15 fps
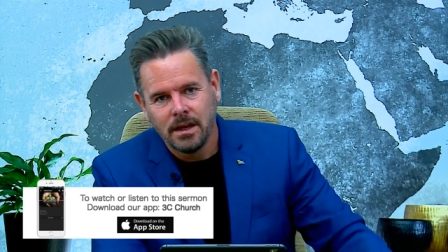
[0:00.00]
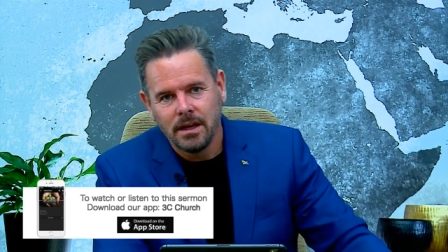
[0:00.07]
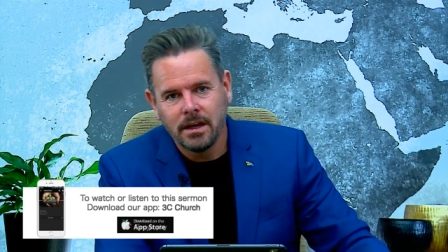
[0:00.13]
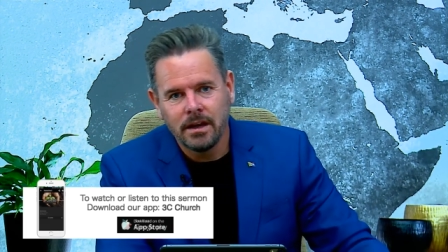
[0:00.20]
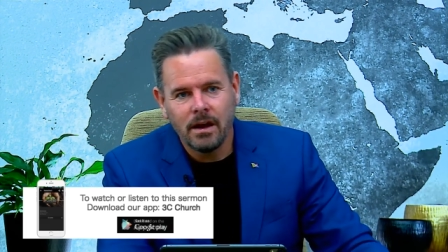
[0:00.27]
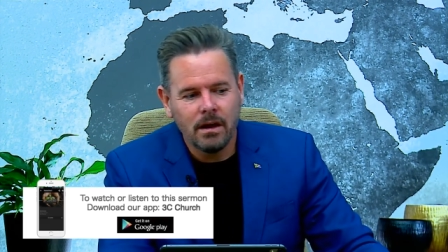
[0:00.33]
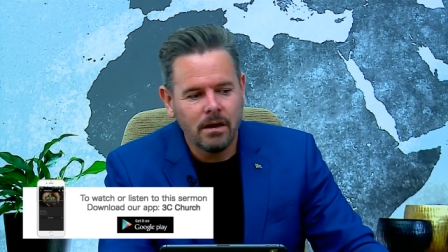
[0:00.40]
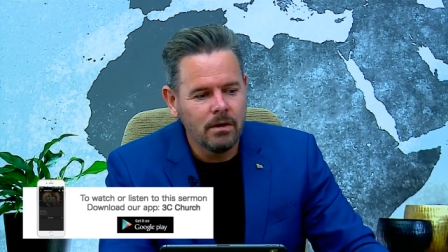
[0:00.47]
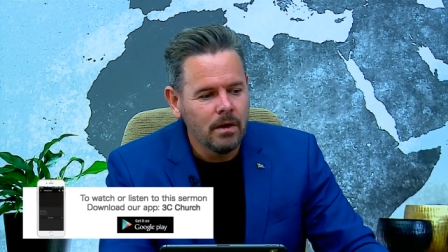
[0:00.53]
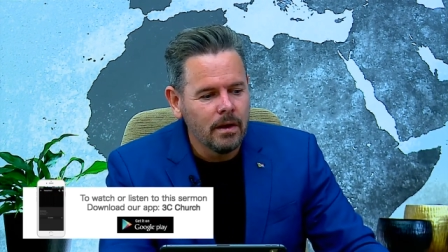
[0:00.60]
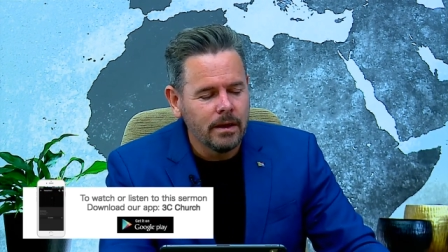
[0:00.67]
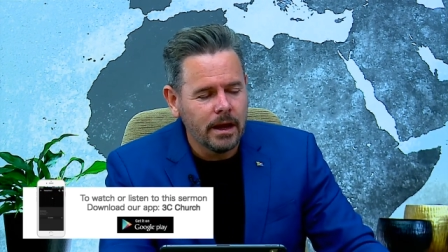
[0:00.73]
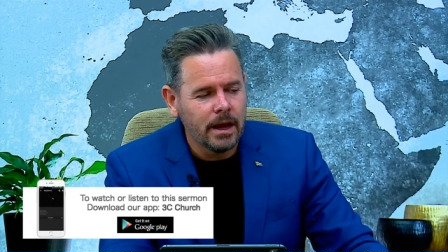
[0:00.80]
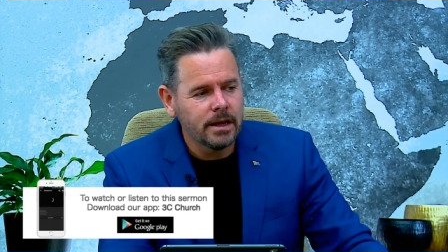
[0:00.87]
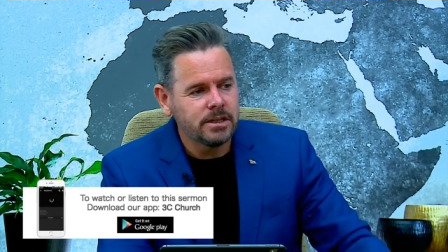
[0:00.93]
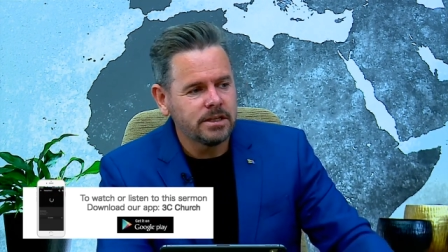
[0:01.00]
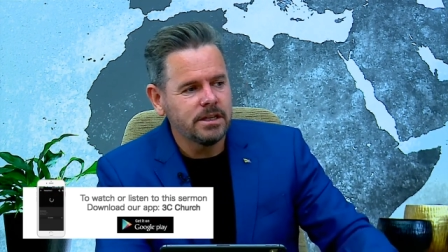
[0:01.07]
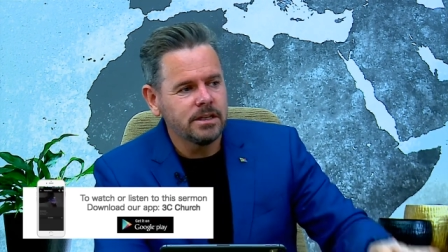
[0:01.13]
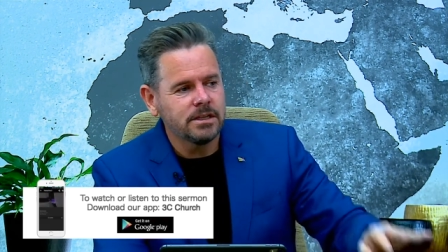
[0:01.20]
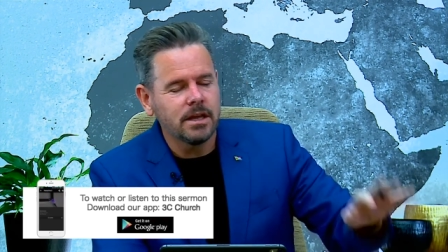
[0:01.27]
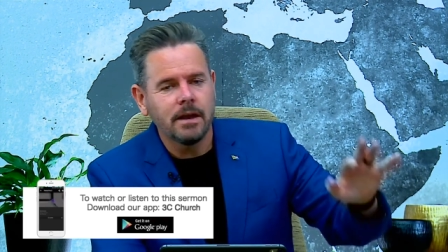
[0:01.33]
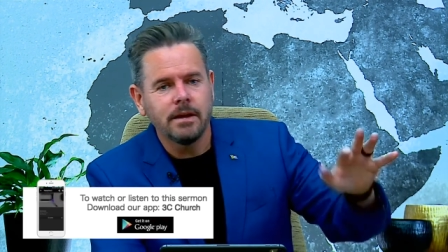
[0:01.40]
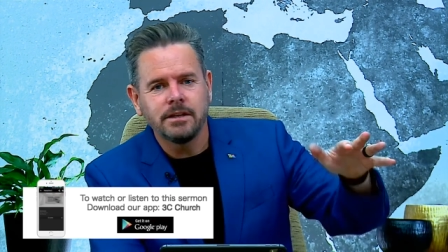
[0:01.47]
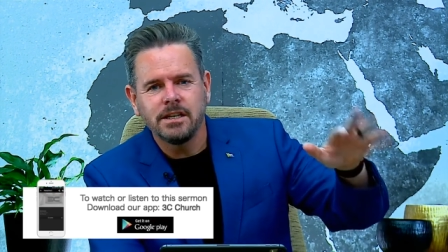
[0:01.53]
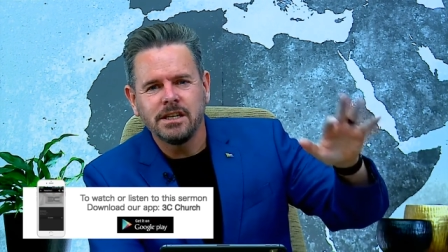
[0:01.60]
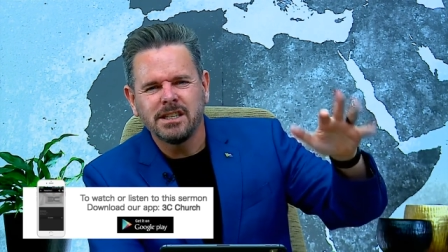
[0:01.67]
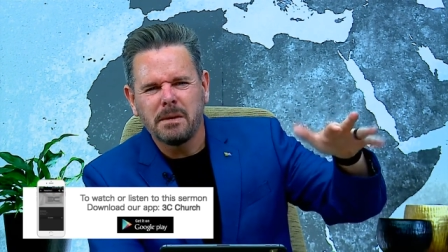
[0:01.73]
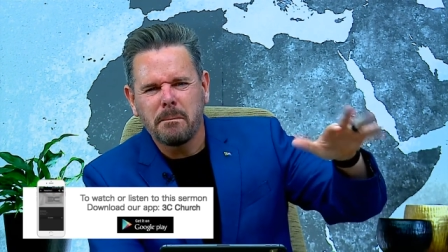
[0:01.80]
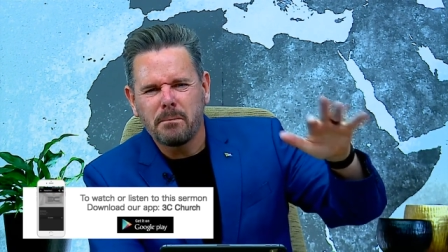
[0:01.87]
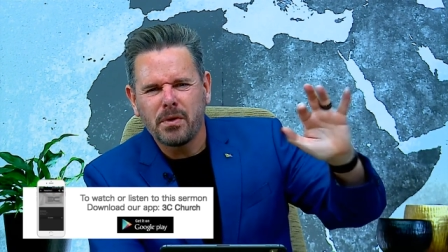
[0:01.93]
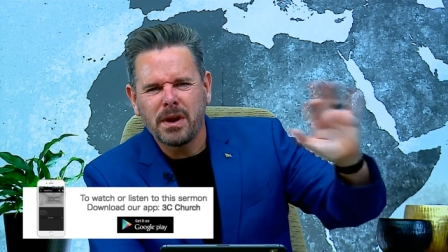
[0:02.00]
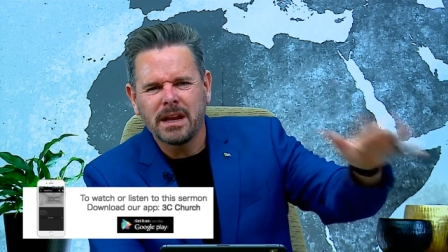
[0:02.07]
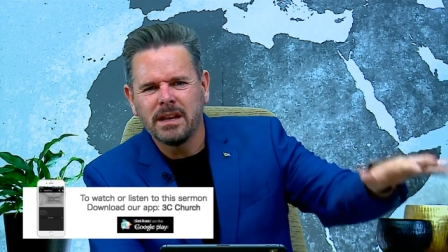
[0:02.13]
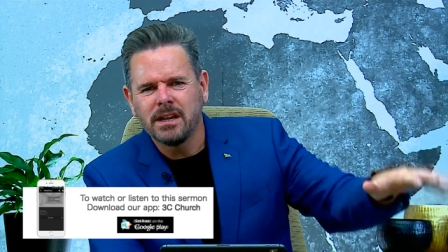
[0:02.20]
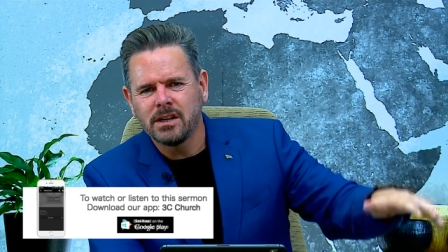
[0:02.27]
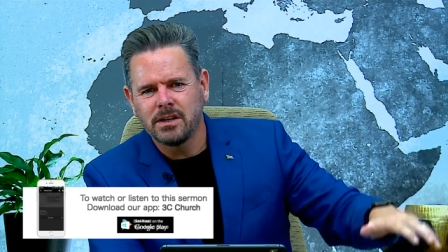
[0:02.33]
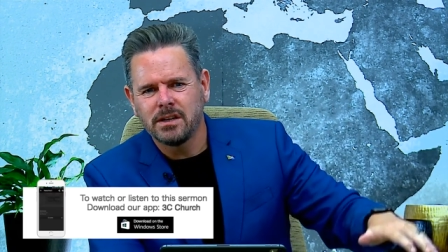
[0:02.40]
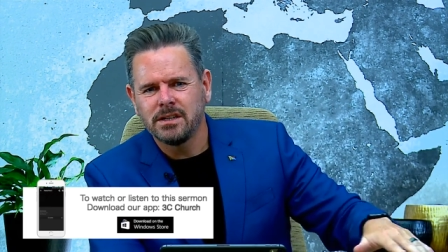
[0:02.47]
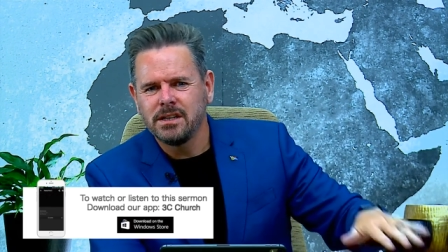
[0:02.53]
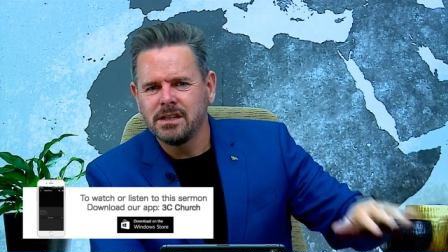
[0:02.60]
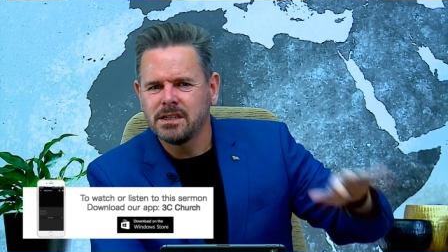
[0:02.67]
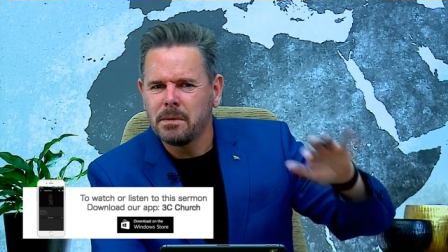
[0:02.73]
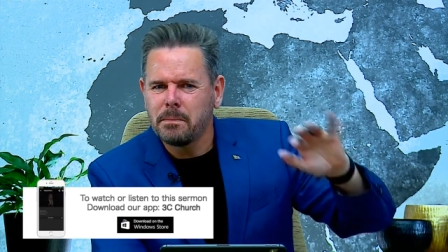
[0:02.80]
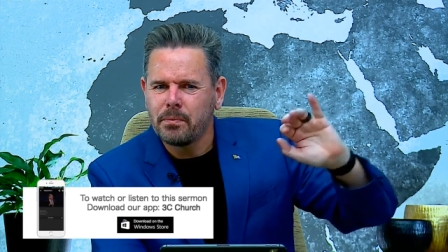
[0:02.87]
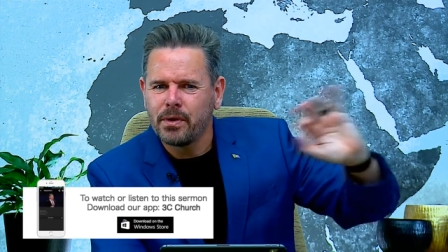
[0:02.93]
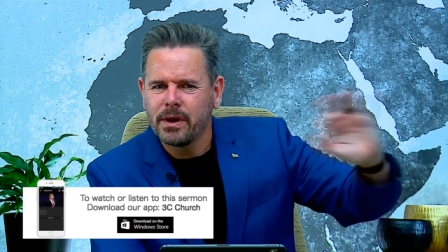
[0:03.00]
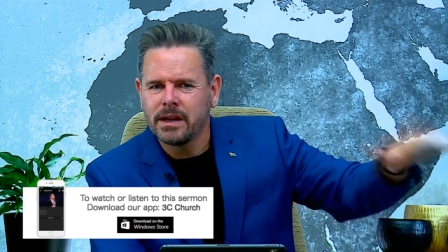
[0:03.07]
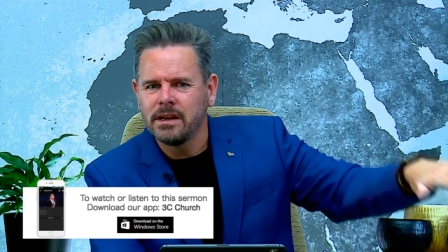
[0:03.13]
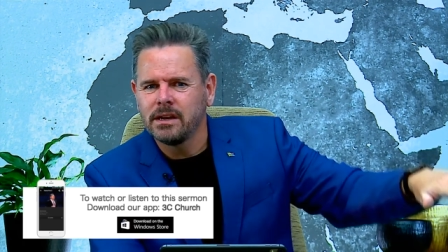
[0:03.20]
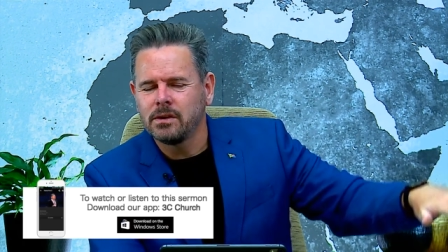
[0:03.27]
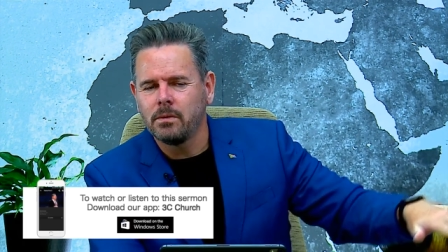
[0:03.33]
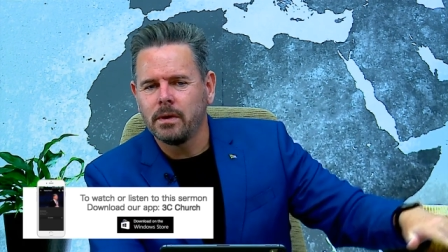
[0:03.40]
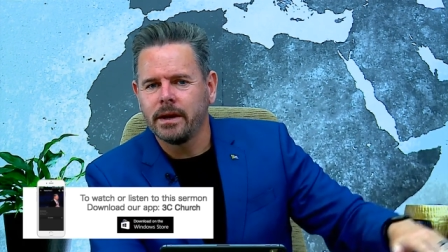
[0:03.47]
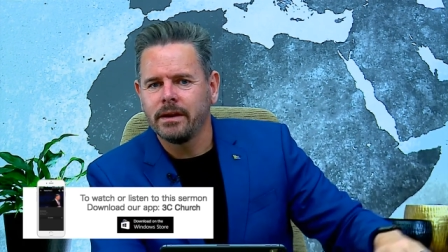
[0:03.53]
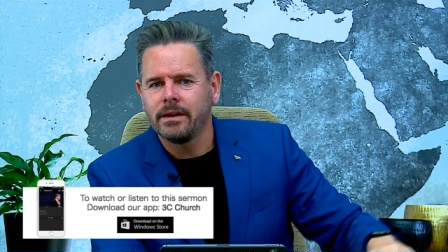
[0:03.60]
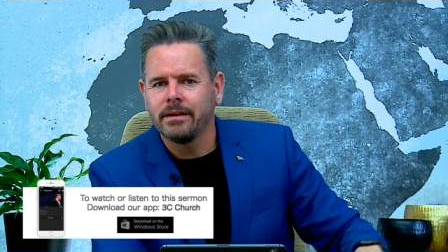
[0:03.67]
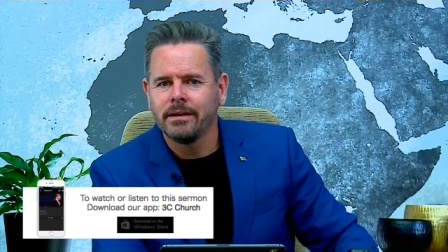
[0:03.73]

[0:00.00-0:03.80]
You know, uh, she's the she's the pregnant she's the pregnant one.